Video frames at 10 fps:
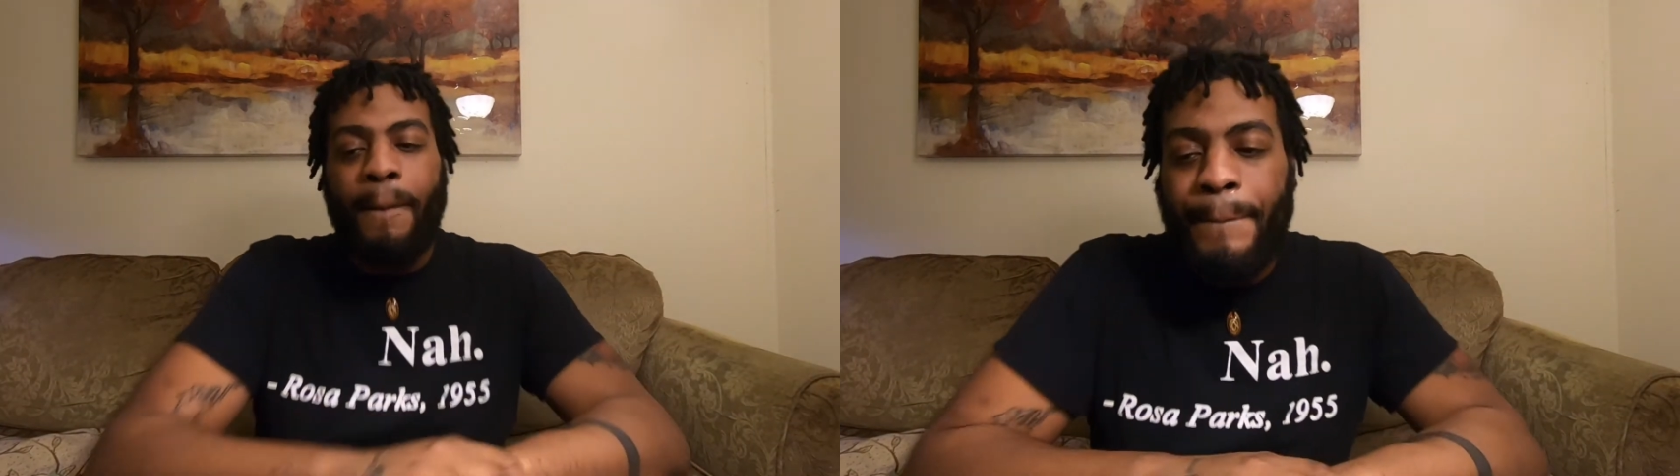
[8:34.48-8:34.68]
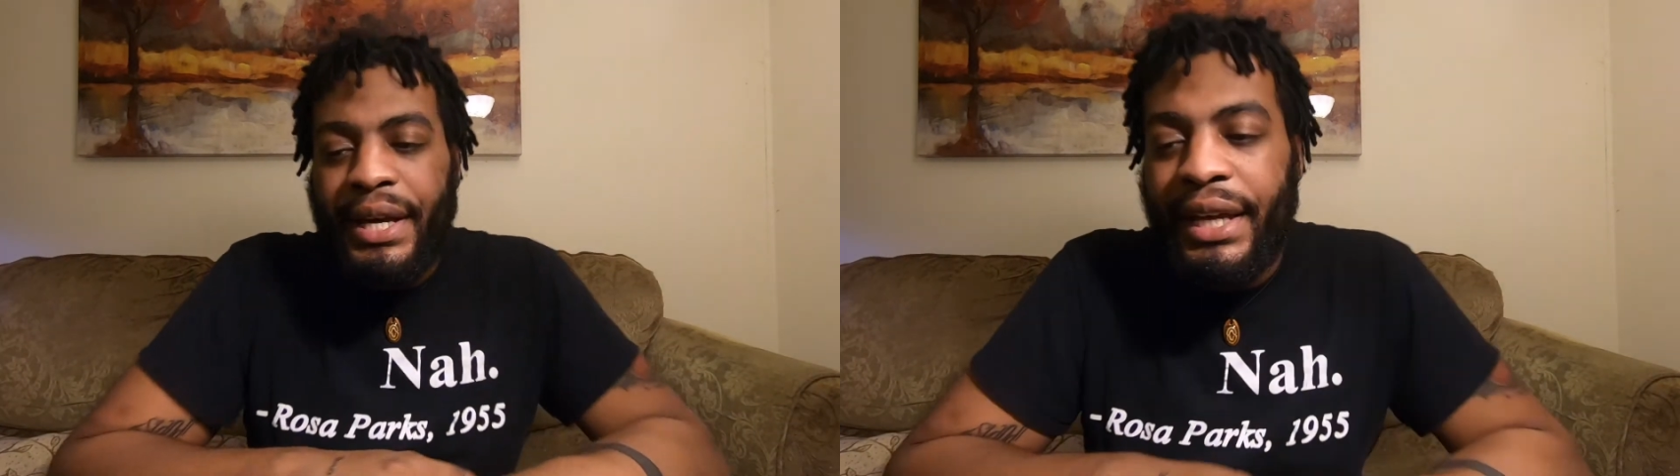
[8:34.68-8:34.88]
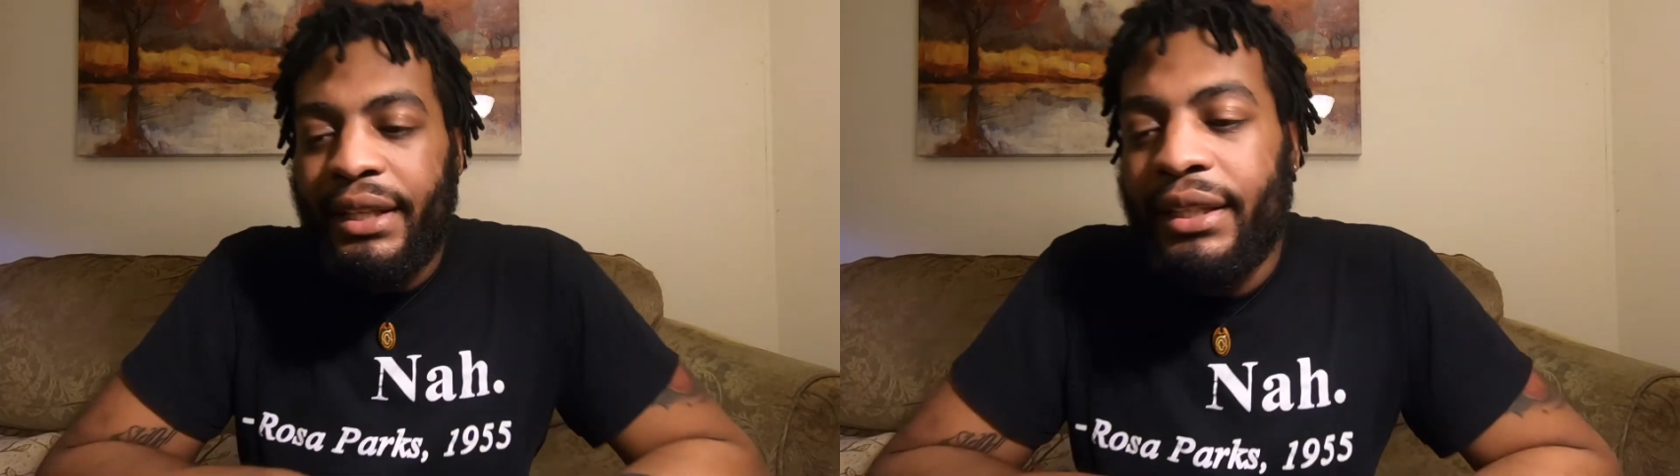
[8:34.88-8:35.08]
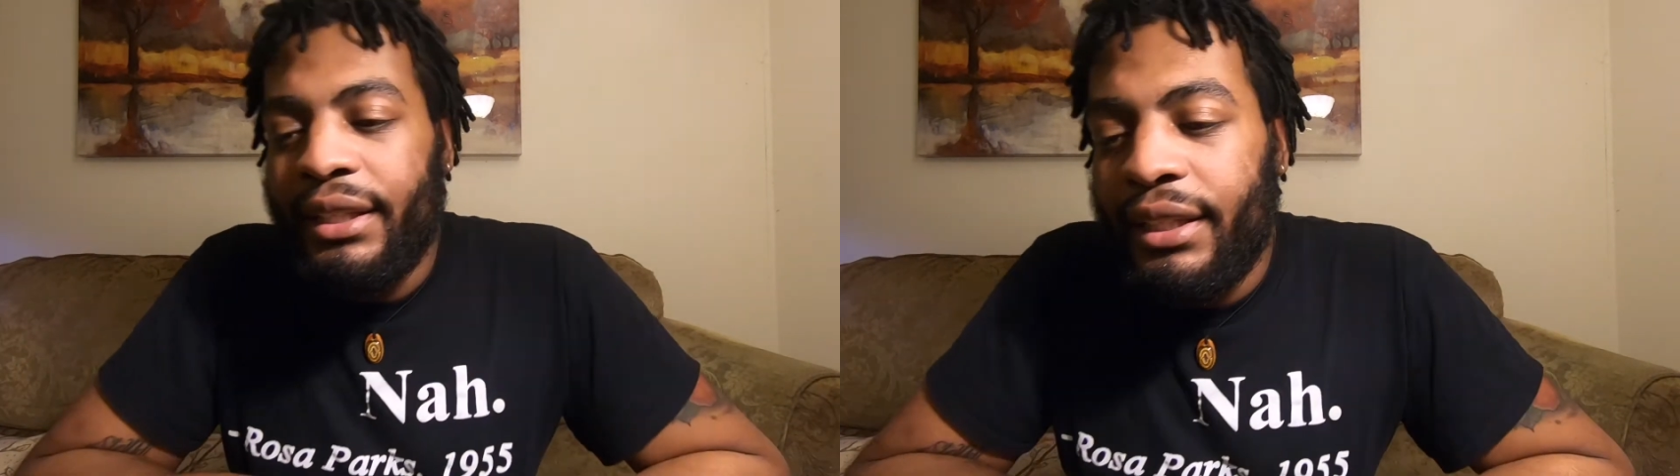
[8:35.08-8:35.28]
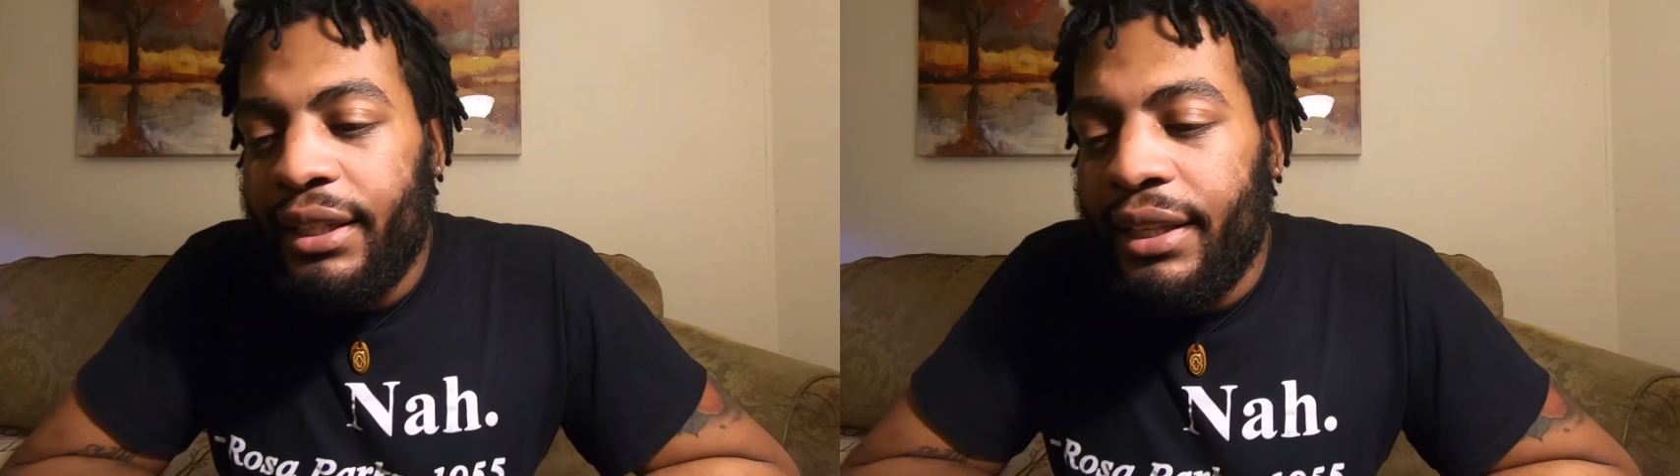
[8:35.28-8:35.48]
But
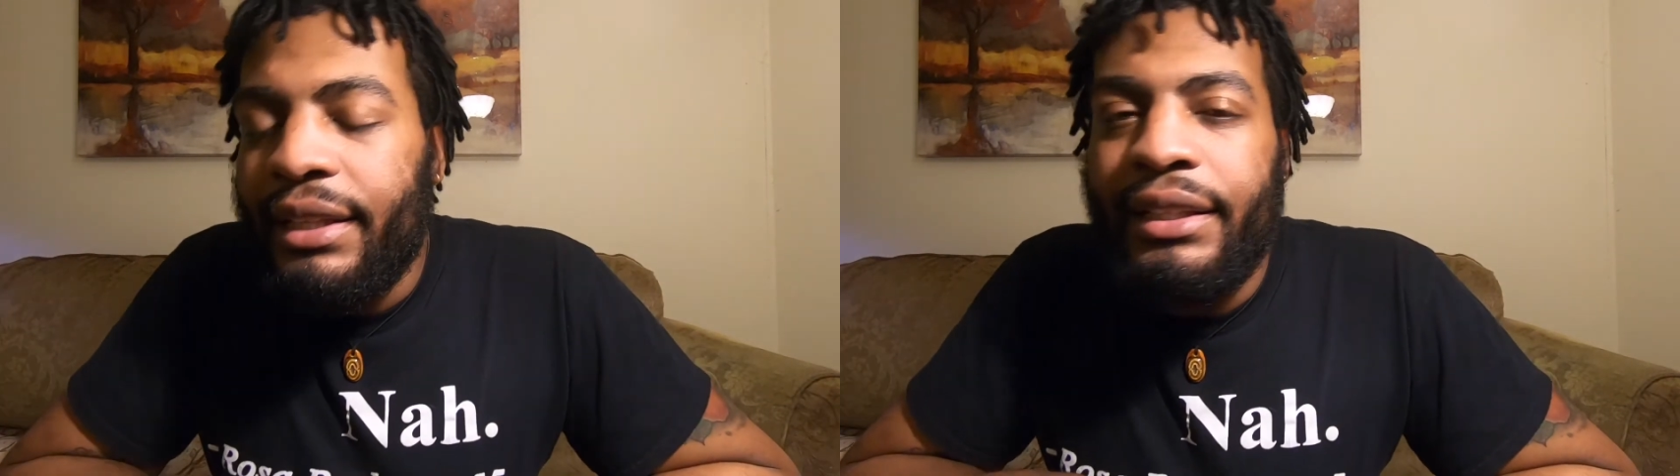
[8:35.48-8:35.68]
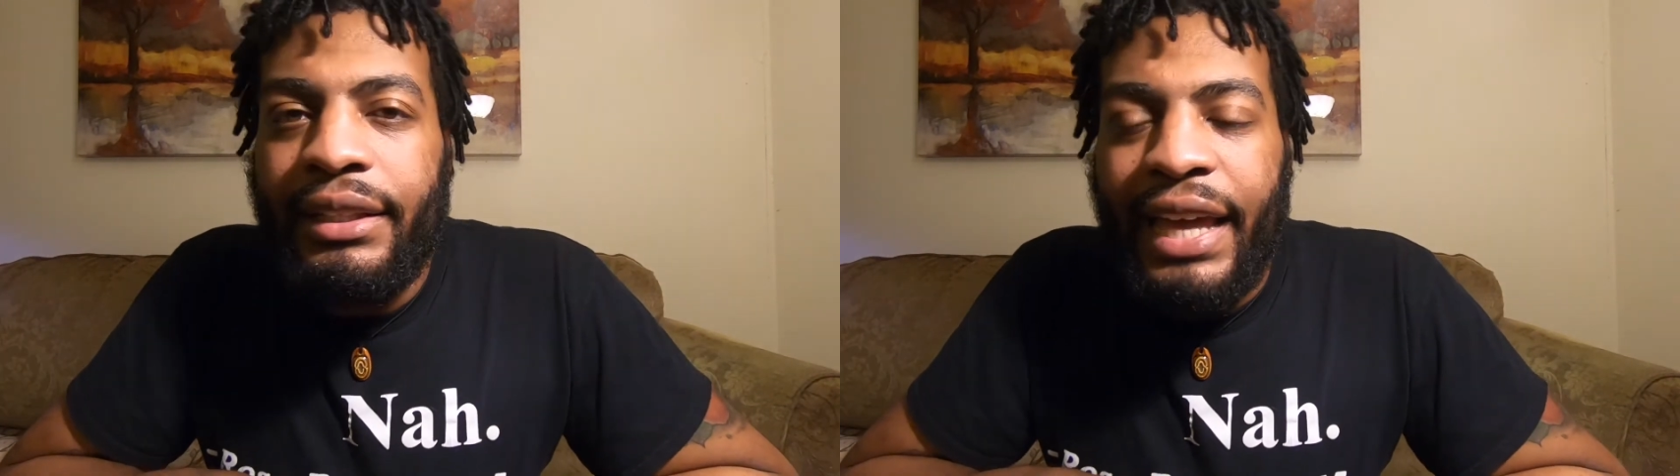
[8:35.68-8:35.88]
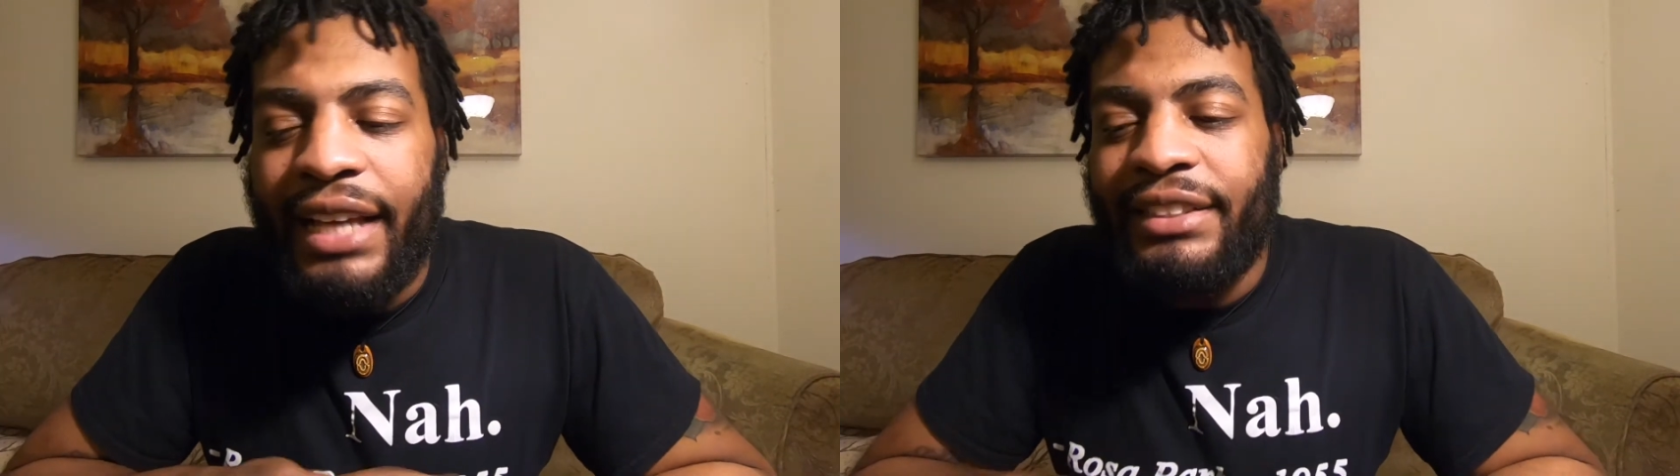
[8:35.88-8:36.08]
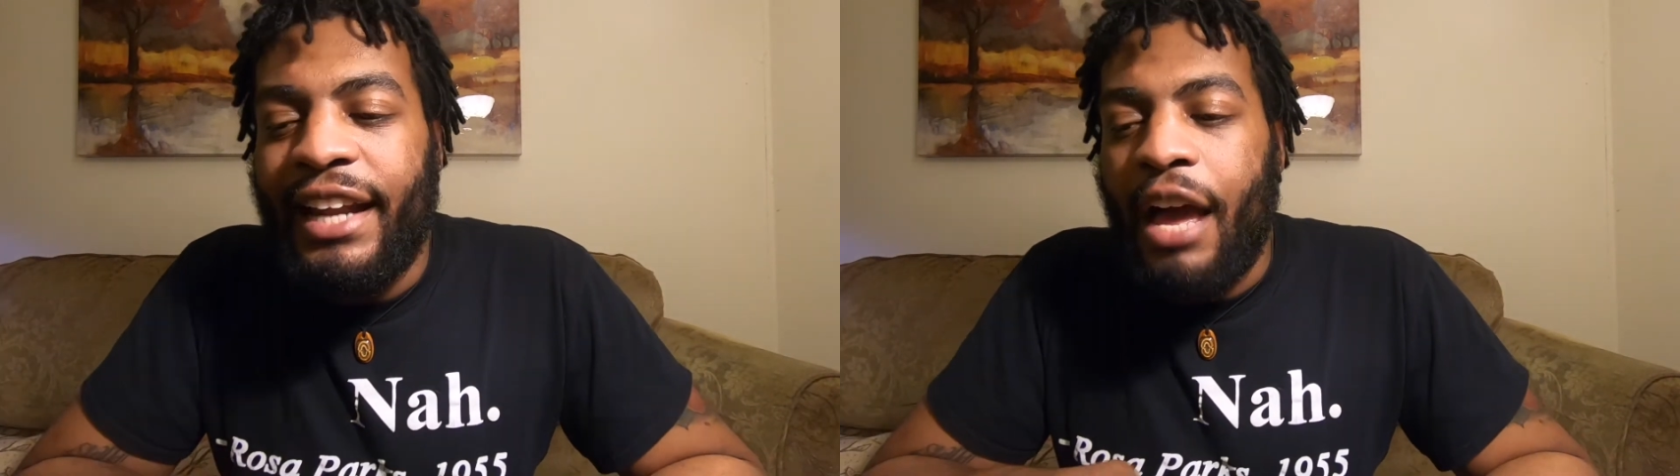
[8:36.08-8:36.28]
like I said,